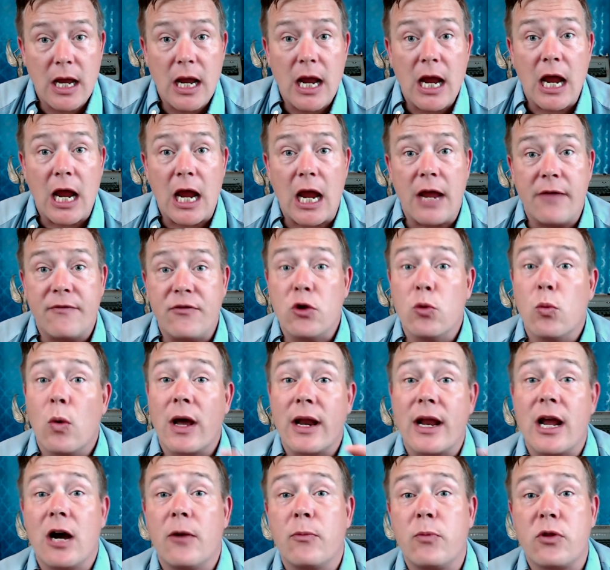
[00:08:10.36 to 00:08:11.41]
If you want to
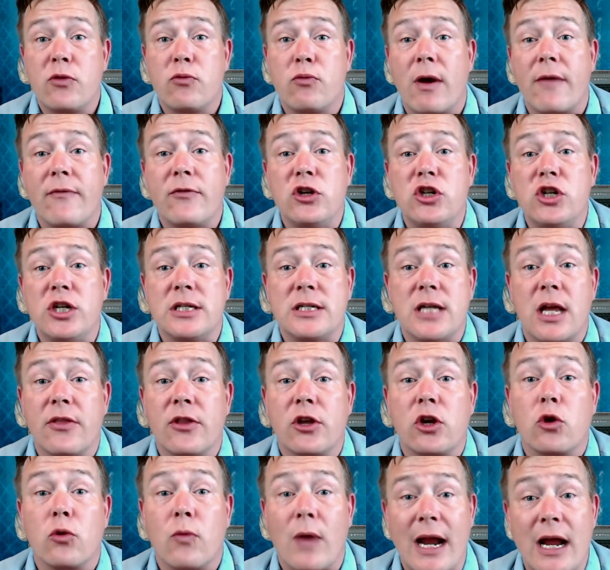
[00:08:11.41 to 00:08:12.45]
help with refugees on the
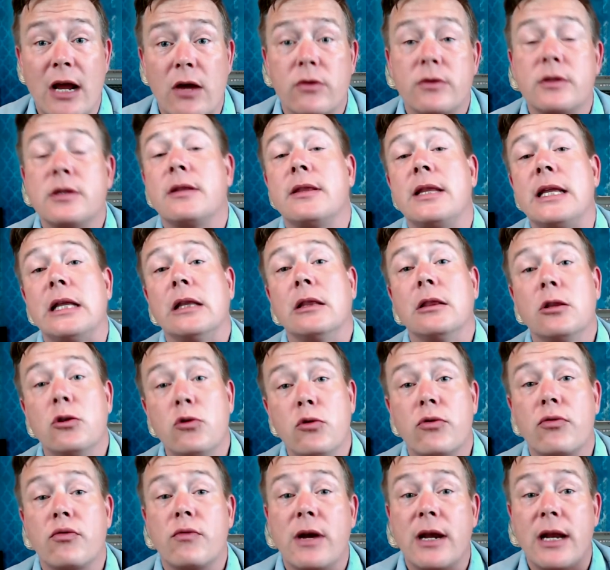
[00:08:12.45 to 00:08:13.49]
ground, the
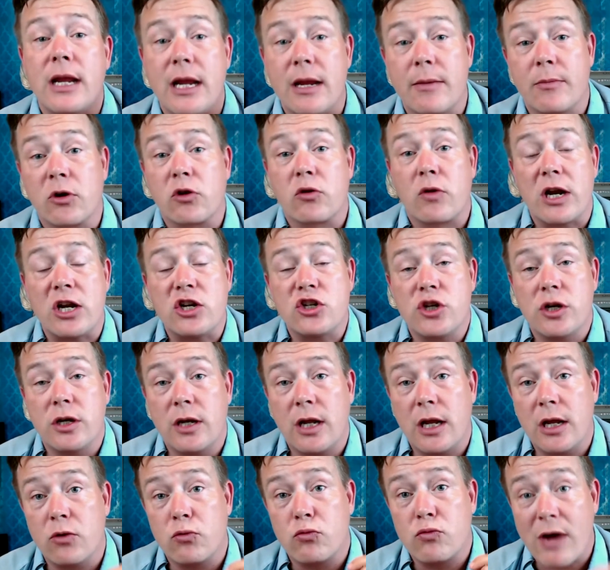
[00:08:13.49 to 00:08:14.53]
Lutheran Immigration
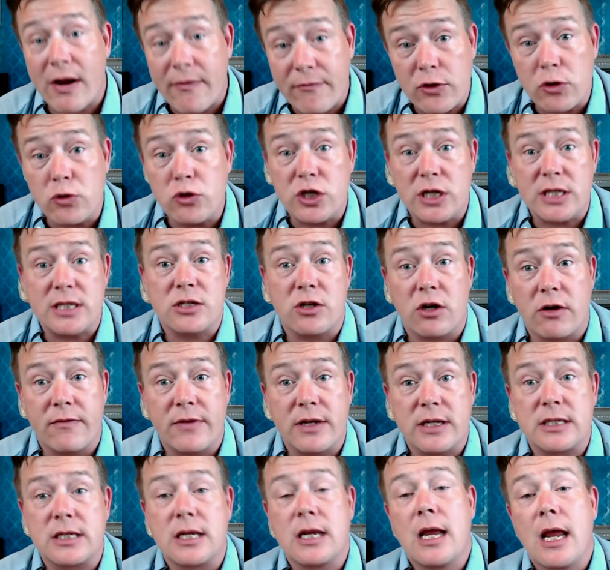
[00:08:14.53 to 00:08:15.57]
and Refugee
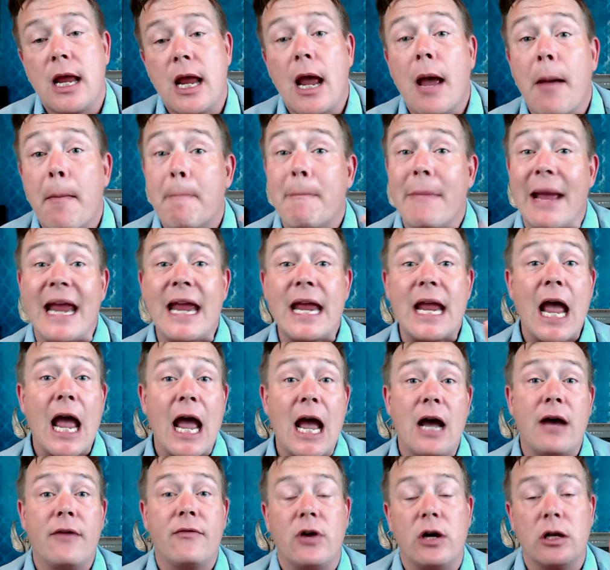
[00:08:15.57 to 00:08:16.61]
Service may
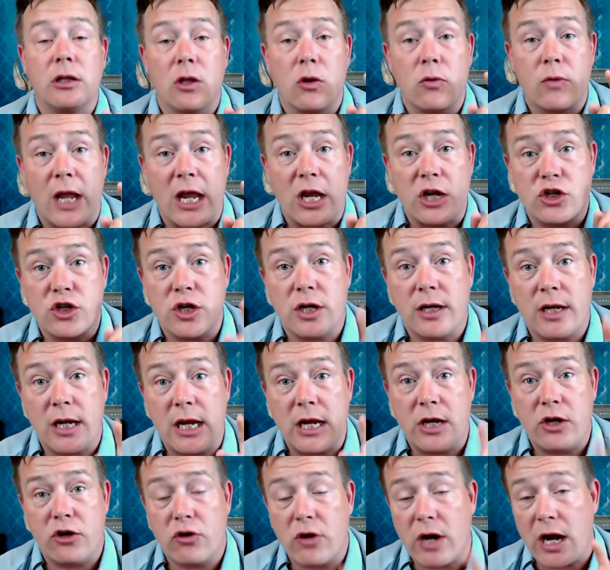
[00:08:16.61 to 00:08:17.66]
have a location in
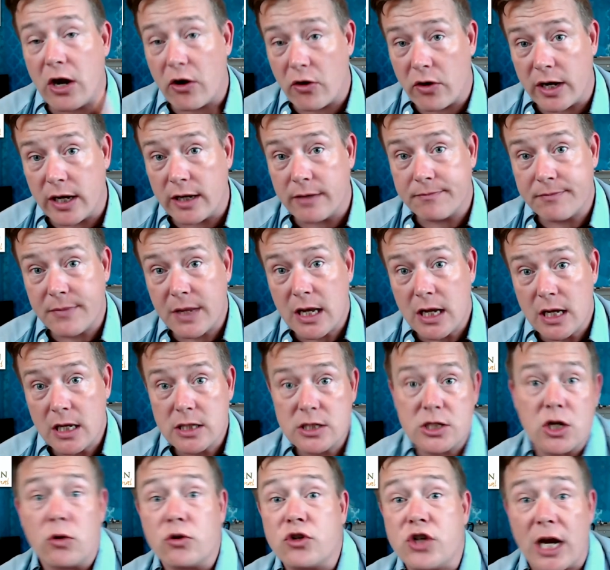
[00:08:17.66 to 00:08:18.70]
your area.
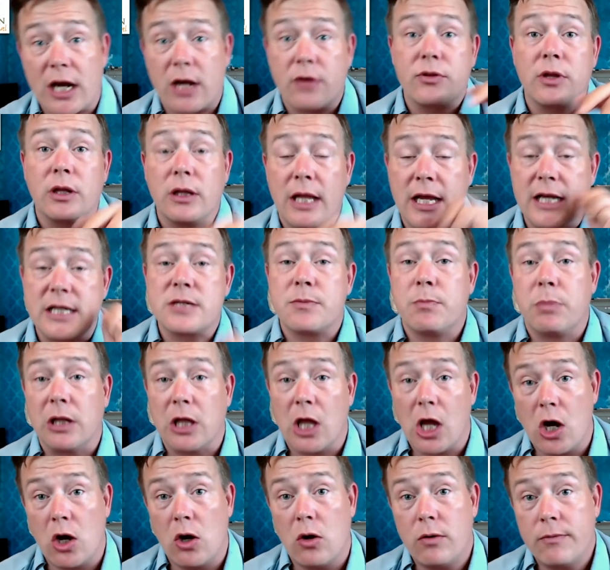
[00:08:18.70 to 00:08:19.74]
So check out the links
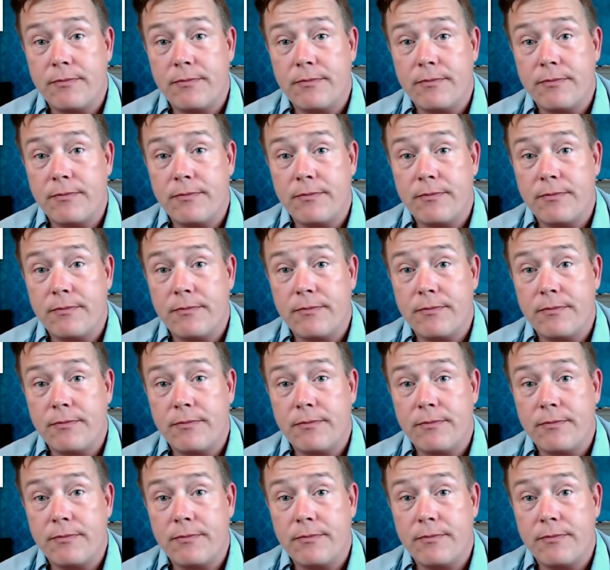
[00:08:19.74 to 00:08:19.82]
below,